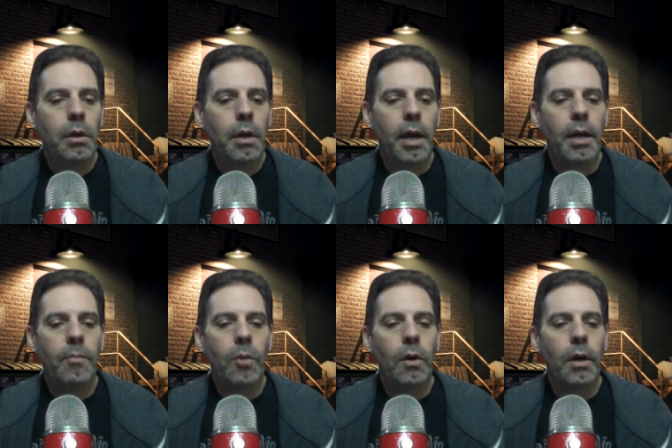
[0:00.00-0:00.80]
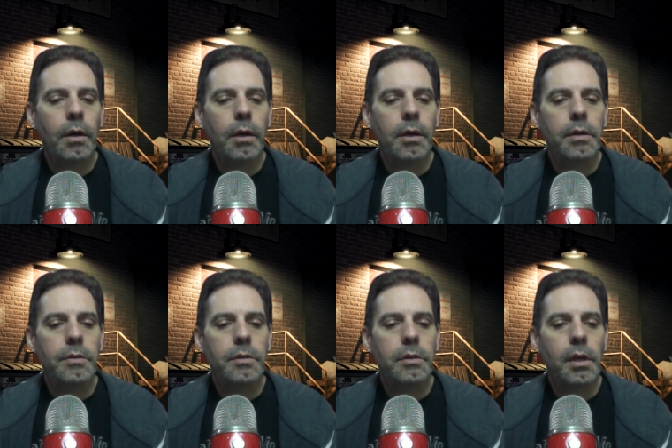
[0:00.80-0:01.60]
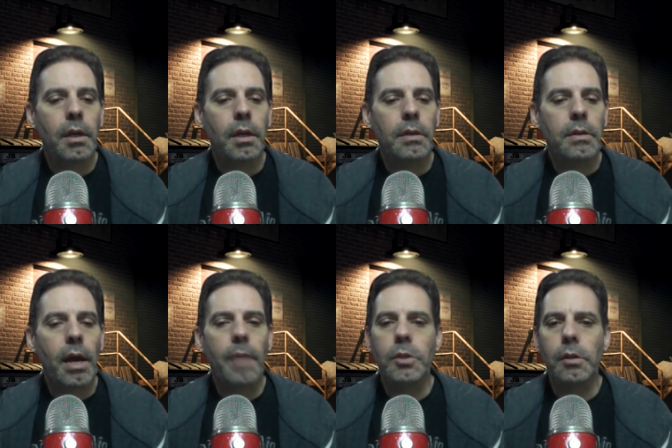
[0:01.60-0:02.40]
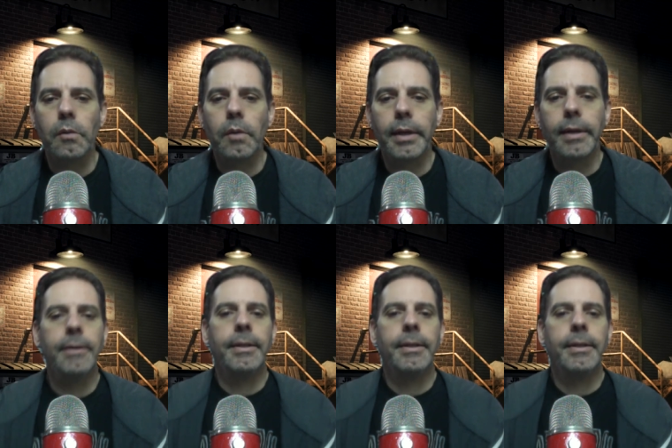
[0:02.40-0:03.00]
anymore because it is absolutely.